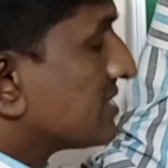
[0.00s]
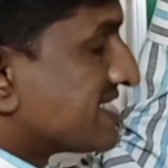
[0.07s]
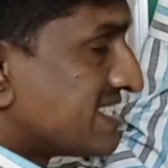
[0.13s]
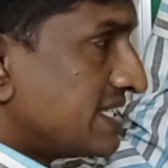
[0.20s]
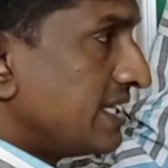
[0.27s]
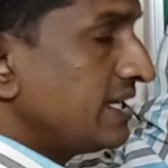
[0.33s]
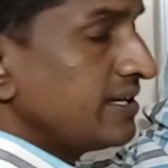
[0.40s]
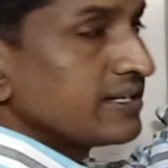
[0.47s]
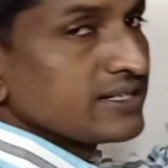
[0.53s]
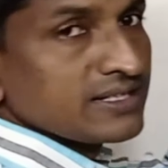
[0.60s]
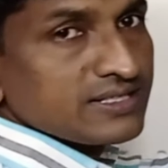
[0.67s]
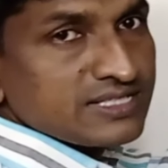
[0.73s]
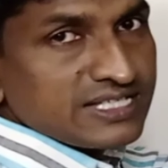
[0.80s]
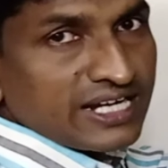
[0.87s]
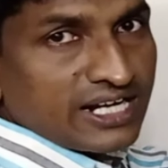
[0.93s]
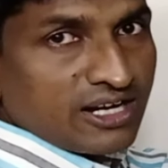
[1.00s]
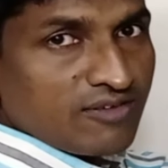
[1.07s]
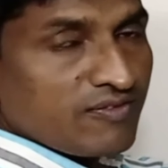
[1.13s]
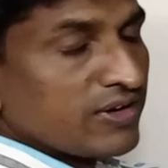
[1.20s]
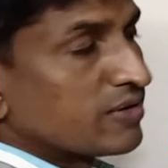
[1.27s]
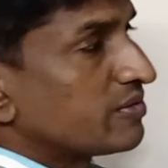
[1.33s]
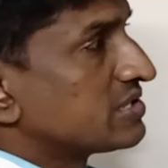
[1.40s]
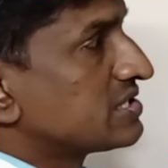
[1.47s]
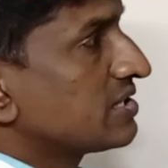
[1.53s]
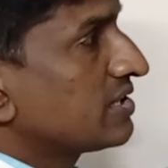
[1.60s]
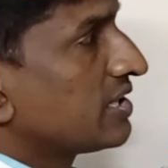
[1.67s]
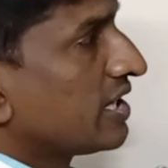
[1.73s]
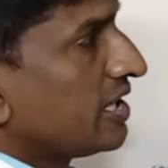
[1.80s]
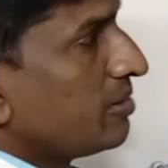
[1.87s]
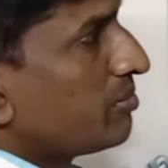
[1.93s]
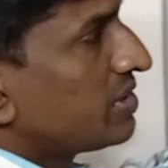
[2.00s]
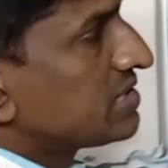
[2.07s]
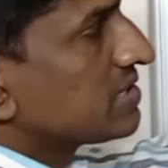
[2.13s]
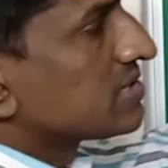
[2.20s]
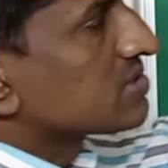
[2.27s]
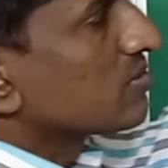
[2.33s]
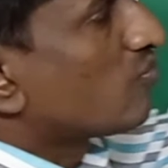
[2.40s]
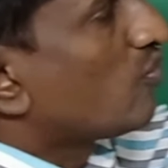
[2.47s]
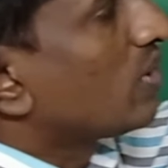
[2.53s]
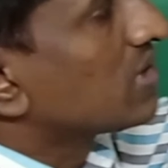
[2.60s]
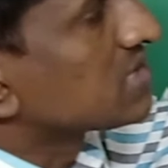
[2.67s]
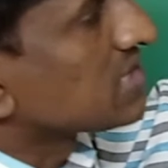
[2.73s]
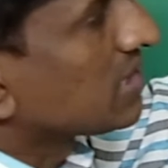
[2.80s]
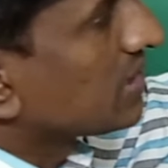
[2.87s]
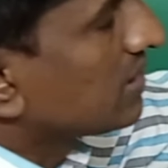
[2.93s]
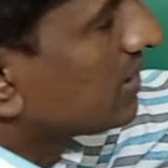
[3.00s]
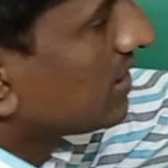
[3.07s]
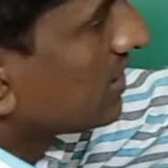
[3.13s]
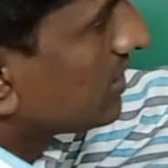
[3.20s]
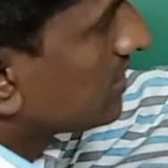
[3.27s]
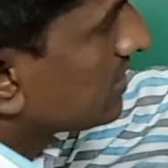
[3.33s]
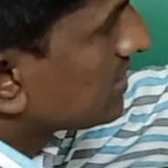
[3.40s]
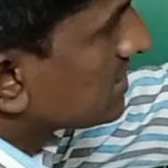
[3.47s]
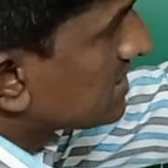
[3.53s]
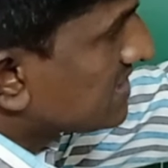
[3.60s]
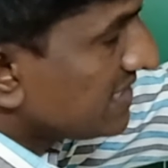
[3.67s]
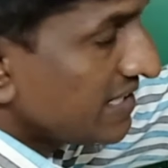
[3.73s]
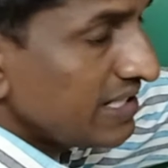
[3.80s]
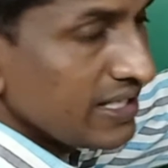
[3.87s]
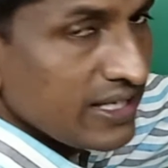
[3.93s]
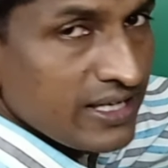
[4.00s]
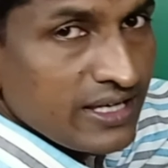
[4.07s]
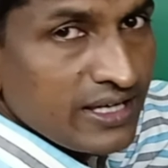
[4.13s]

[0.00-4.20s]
C, center of curvature, the image also falls on the C,